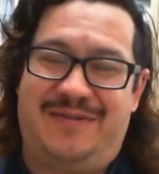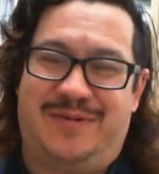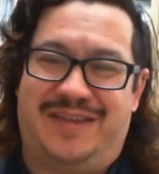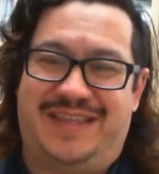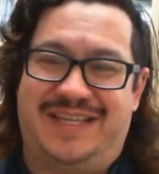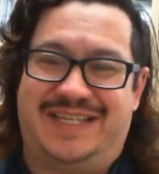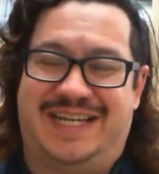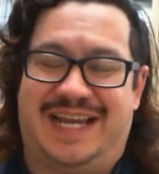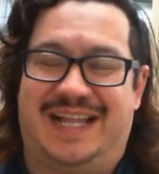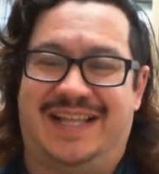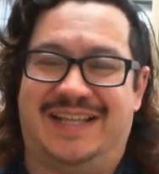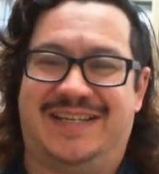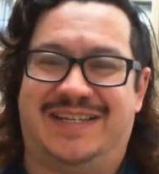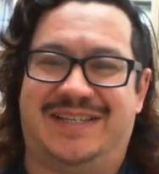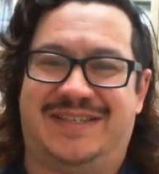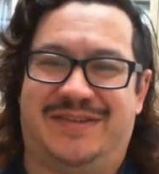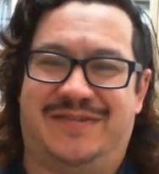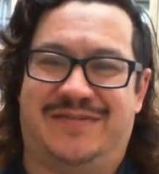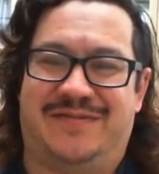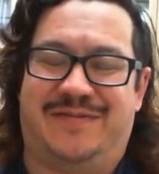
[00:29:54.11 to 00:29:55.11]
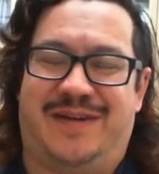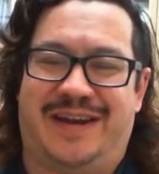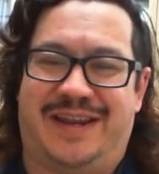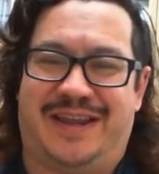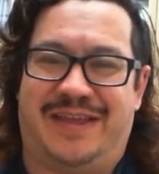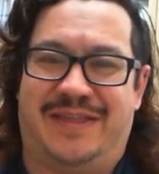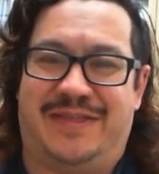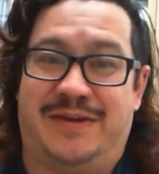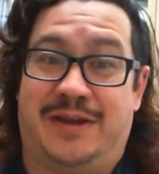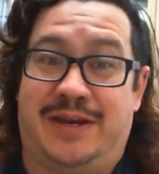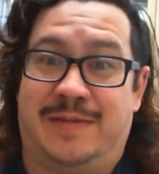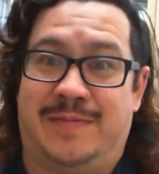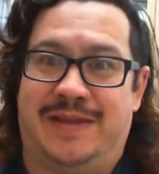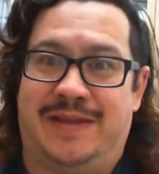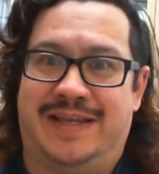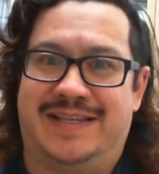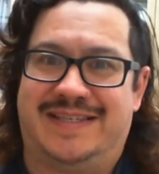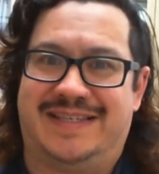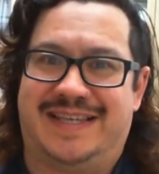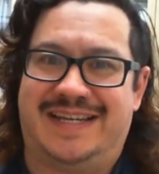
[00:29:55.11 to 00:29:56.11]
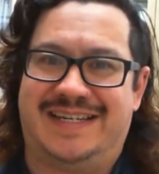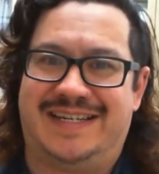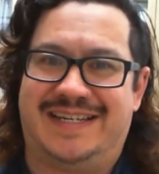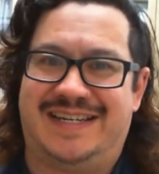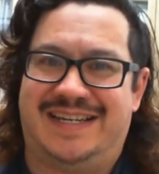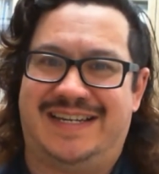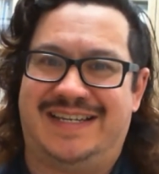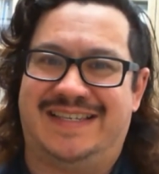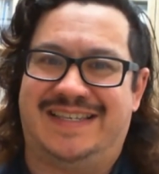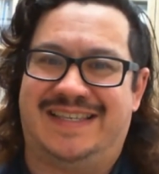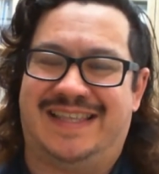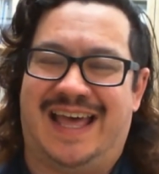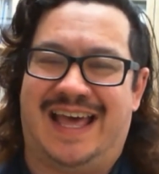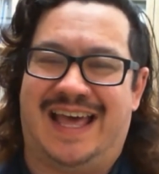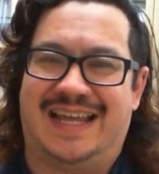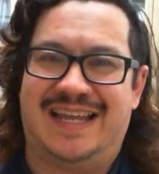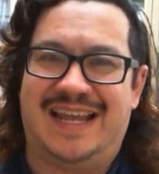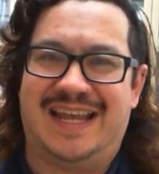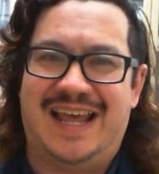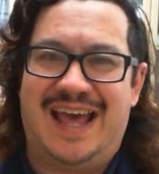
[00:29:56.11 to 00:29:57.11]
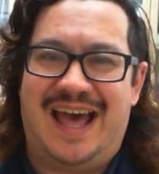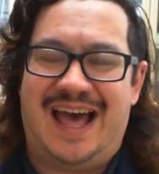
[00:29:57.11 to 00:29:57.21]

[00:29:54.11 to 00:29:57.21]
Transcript: One of the challenges of running a 30-minute session is that